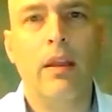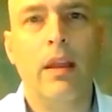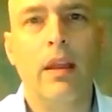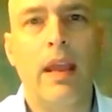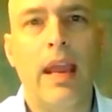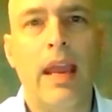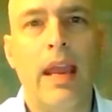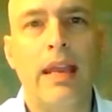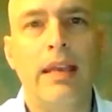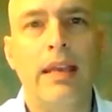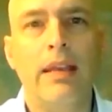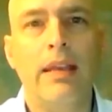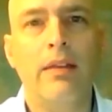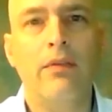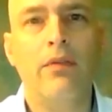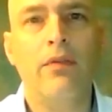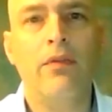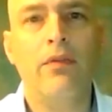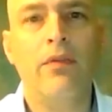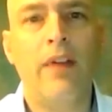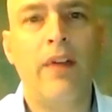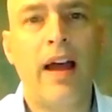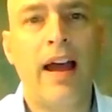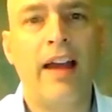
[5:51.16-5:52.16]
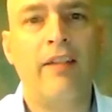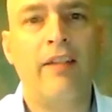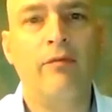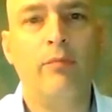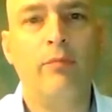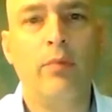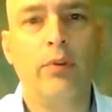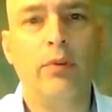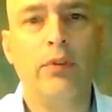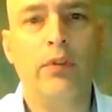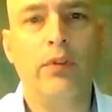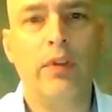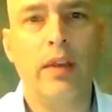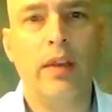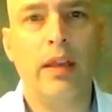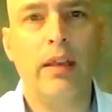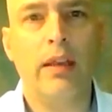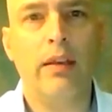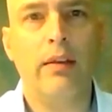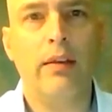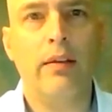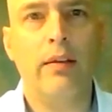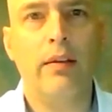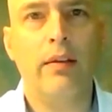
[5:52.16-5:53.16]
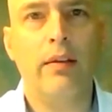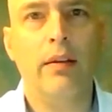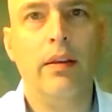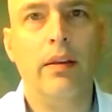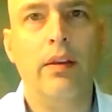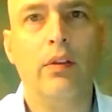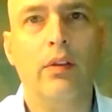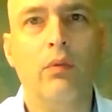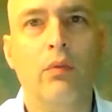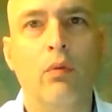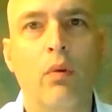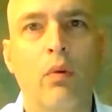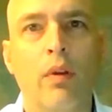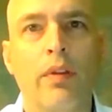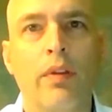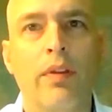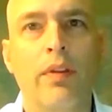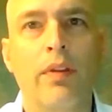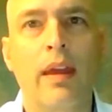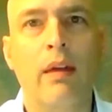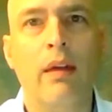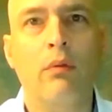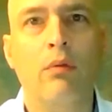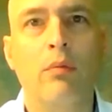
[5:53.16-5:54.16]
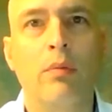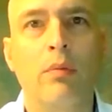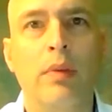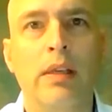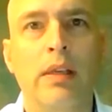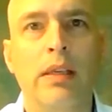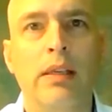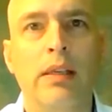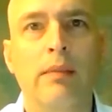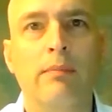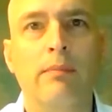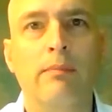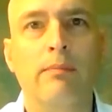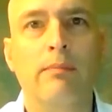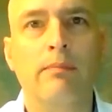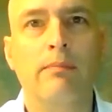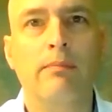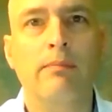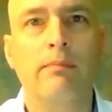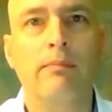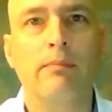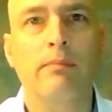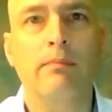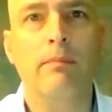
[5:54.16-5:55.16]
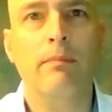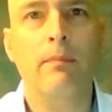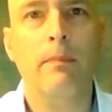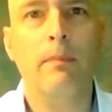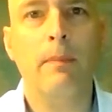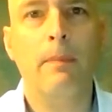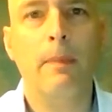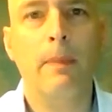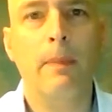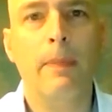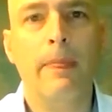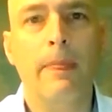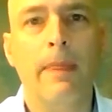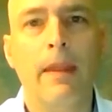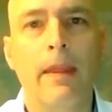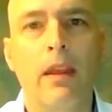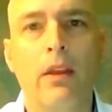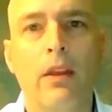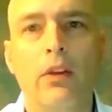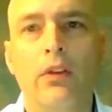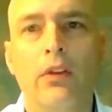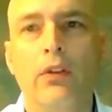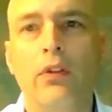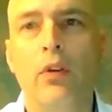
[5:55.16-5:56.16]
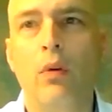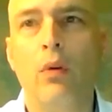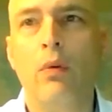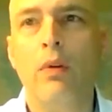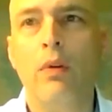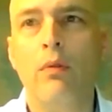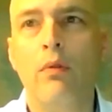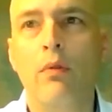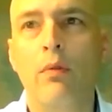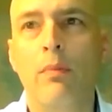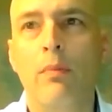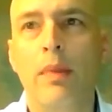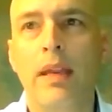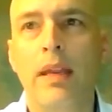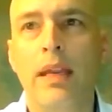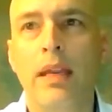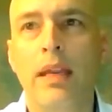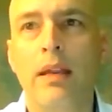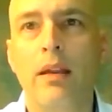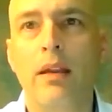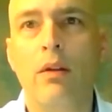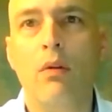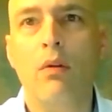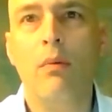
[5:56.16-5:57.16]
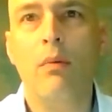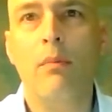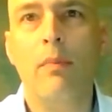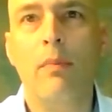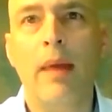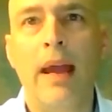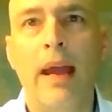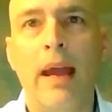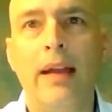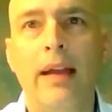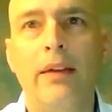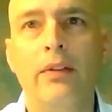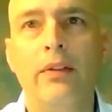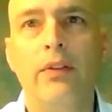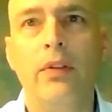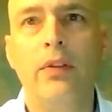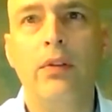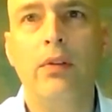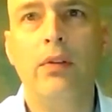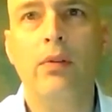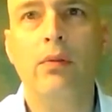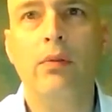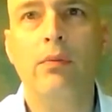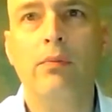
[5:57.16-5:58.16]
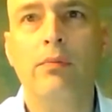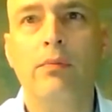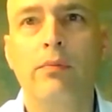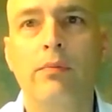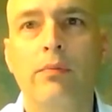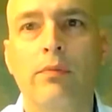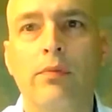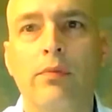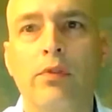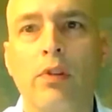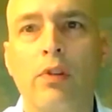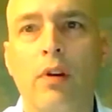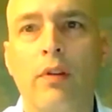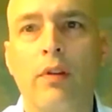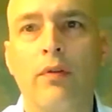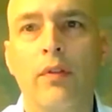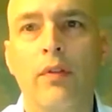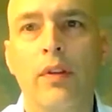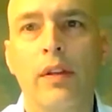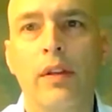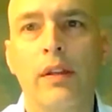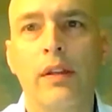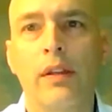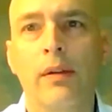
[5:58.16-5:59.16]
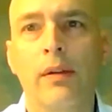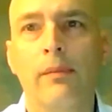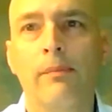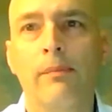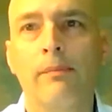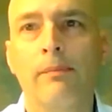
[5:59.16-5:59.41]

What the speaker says: 85% is what that would be. So we would be going back to, sorry for the